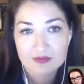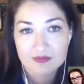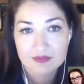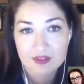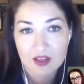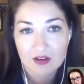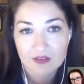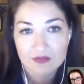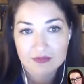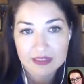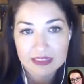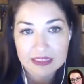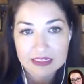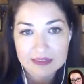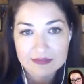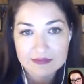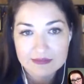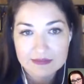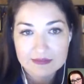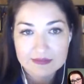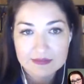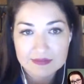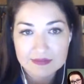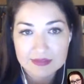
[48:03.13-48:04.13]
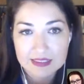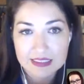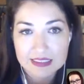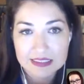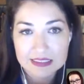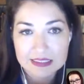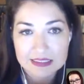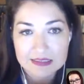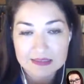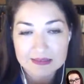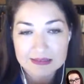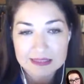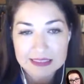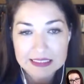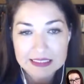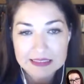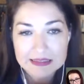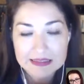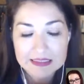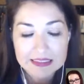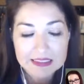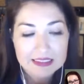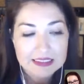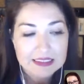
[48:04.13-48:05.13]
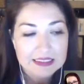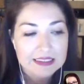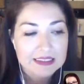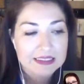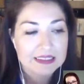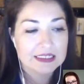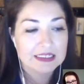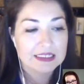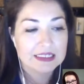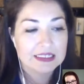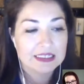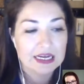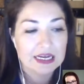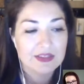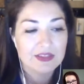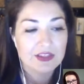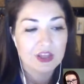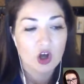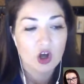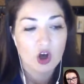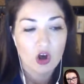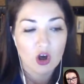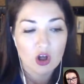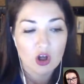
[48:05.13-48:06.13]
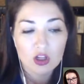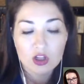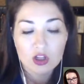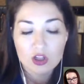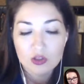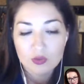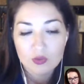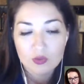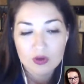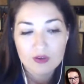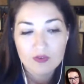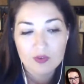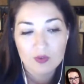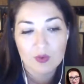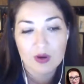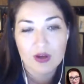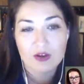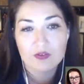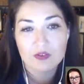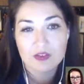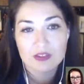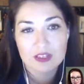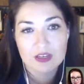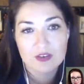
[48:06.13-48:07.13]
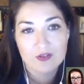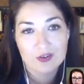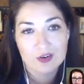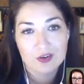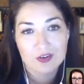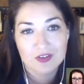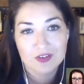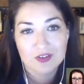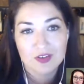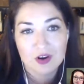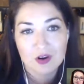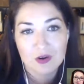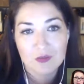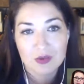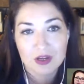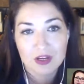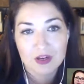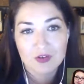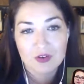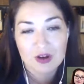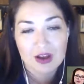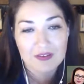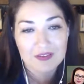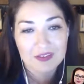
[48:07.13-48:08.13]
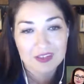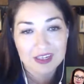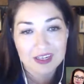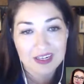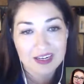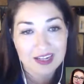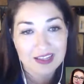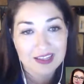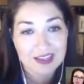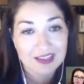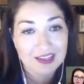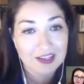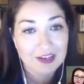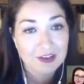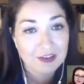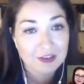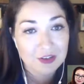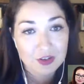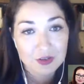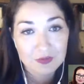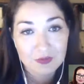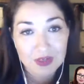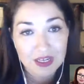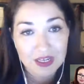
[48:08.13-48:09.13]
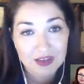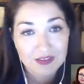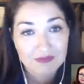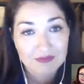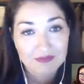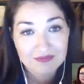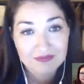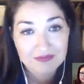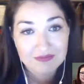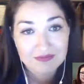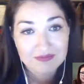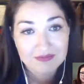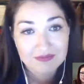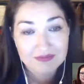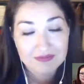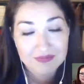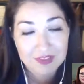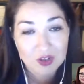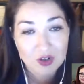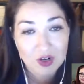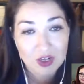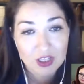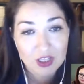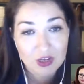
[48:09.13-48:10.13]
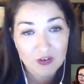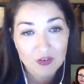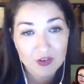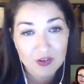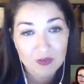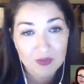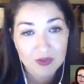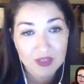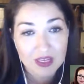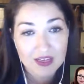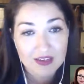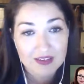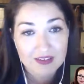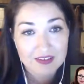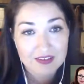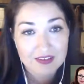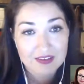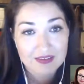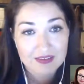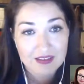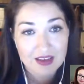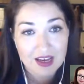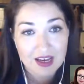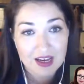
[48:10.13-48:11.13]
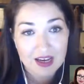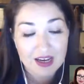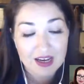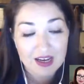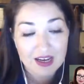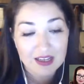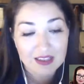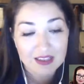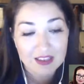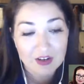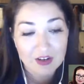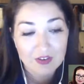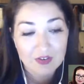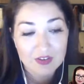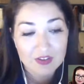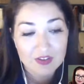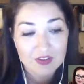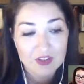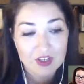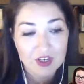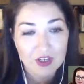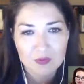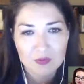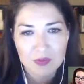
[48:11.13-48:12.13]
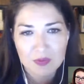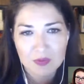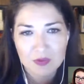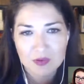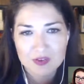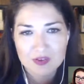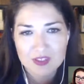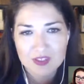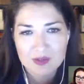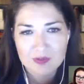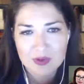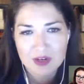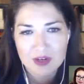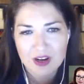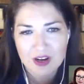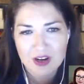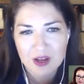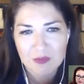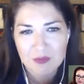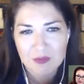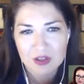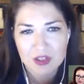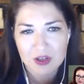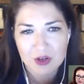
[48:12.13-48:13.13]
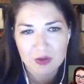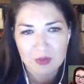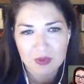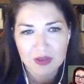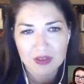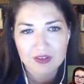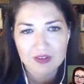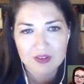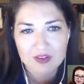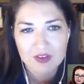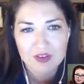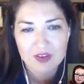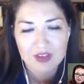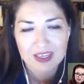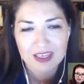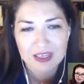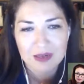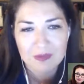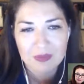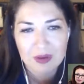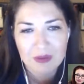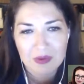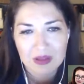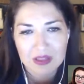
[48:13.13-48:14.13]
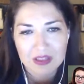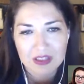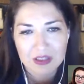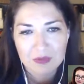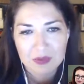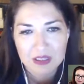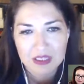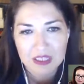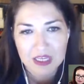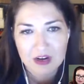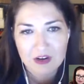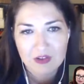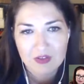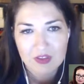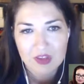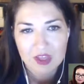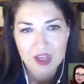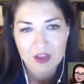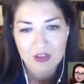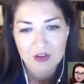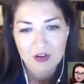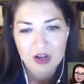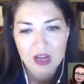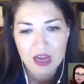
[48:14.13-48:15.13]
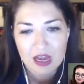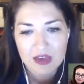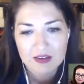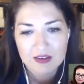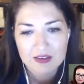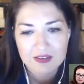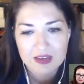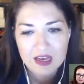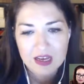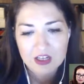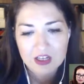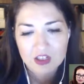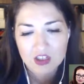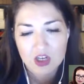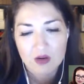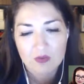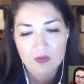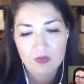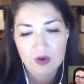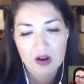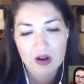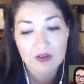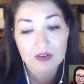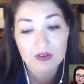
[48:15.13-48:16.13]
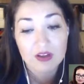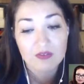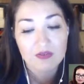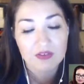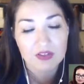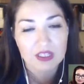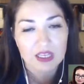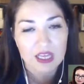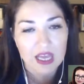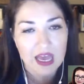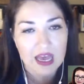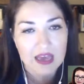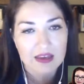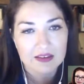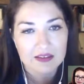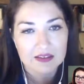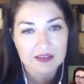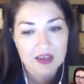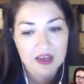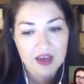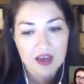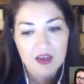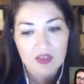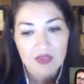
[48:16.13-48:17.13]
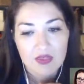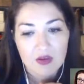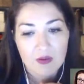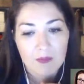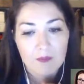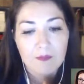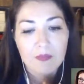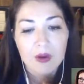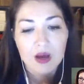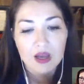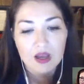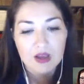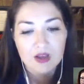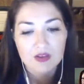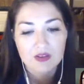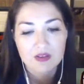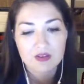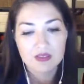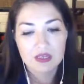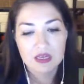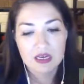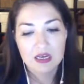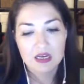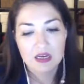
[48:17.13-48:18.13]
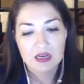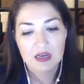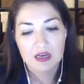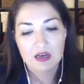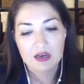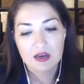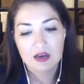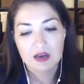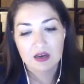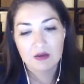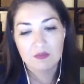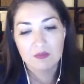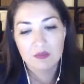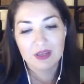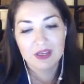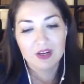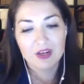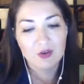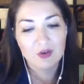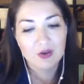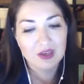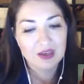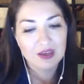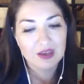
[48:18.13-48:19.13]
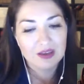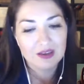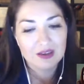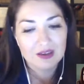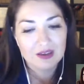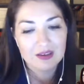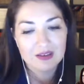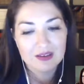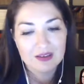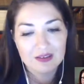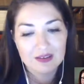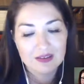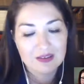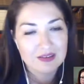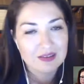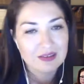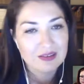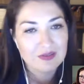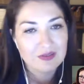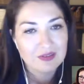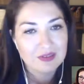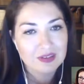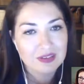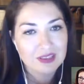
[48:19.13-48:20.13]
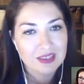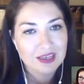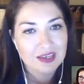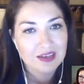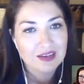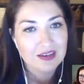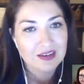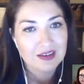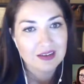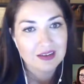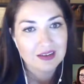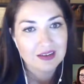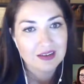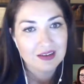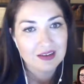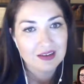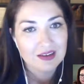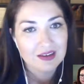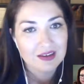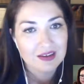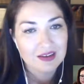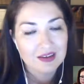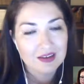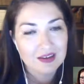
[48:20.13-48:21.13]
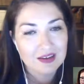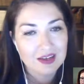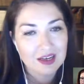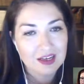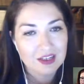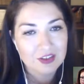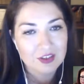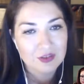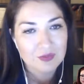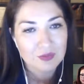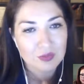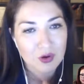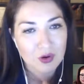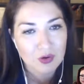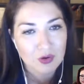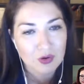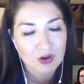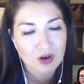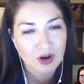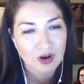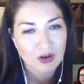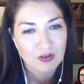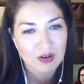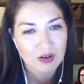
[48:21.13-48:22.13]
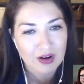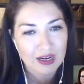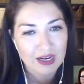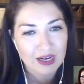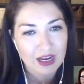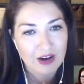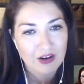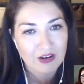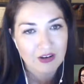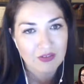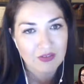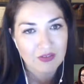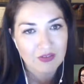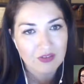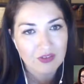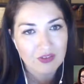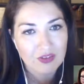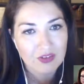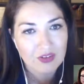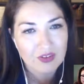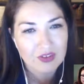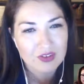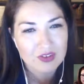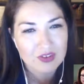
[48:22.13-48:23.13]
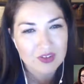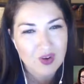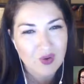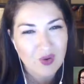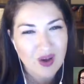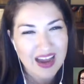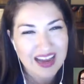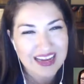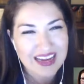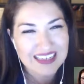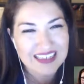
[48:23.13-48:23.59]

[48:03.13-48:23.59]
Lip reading: All right. I like to hear that. And then all 3 of the wide receivers are being drafted, and I think they all should be. They're all over the place. Larry Fitzgerald, people are sleeping on him a little bit, so you can get him maybe a little bit later than the other guys. John Brown definitely has the buzz. But, he is in league concussion protocol right now. So